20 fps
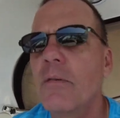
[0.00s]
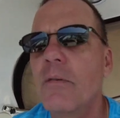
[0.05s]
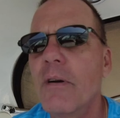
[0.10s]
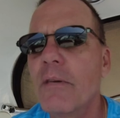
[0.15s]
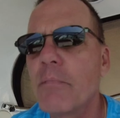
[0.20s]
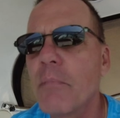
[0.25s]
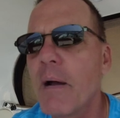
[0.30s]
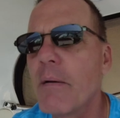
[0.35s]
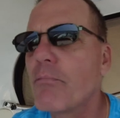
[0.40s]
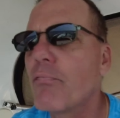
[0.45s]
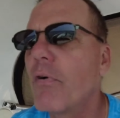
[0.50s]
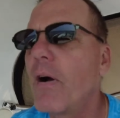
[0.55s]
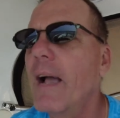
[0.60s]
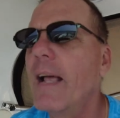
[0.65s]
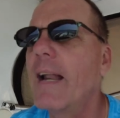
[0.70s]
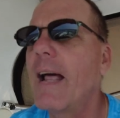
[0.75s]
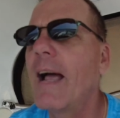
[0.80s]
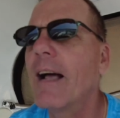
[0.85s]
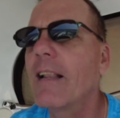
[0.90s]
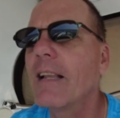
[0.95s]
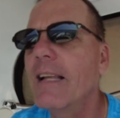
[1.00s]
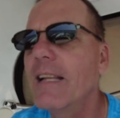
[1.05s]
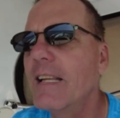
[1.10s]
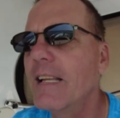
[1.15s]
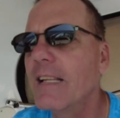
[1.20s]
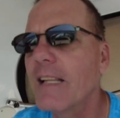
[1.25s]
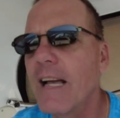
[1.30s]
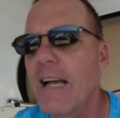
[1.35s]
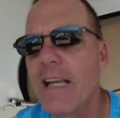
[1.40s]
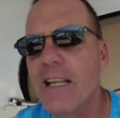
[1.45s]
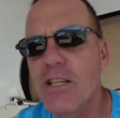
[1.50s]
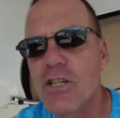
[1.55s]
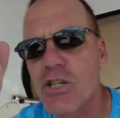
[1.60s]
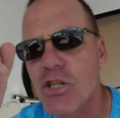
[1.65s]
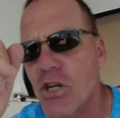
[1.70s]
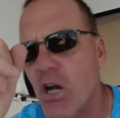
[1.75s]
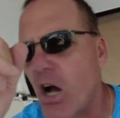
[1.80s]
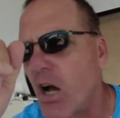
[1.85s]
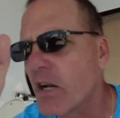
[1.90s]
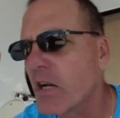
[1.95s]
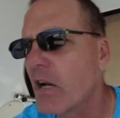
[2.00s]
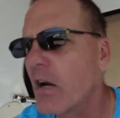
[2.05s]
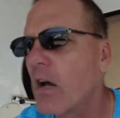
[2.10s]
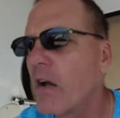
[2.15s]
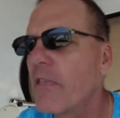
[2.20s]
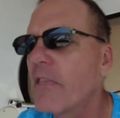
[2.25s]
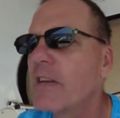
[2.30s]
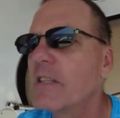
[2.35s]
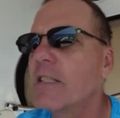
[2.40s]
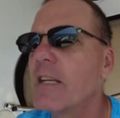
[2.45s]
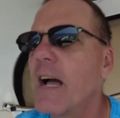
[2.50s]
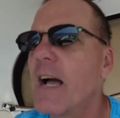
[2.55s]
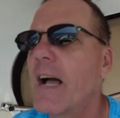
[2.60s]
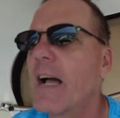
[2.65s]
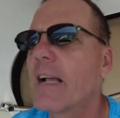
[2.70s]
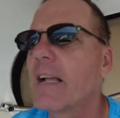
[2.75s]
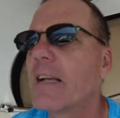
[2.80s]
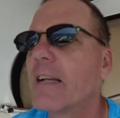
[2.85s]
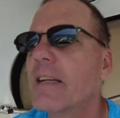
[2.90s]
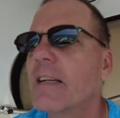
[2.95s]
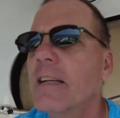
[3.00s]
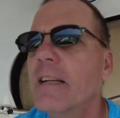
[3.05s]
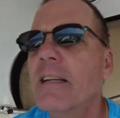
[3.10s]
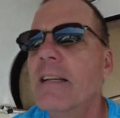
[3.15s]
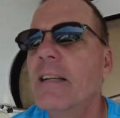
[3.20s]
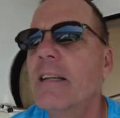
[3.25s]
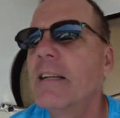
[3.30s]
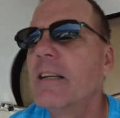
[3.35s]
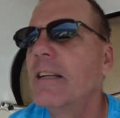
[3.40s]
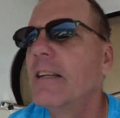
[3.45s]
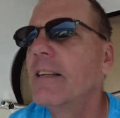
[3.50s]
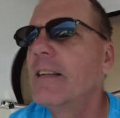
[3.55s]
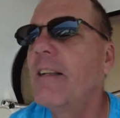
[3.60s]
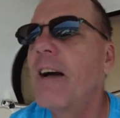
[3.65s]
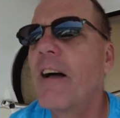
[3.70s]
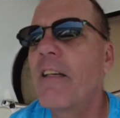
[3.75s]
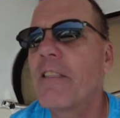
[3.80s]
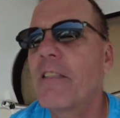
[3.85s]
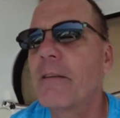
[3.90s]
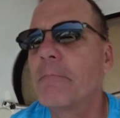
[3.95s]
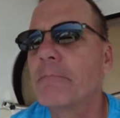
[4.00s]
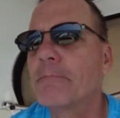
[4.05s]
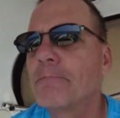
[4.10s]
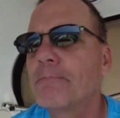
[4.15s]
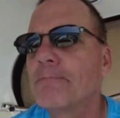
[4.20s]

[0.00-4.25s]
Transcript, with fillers: with my bright LED light, shone it on the deck, nothing.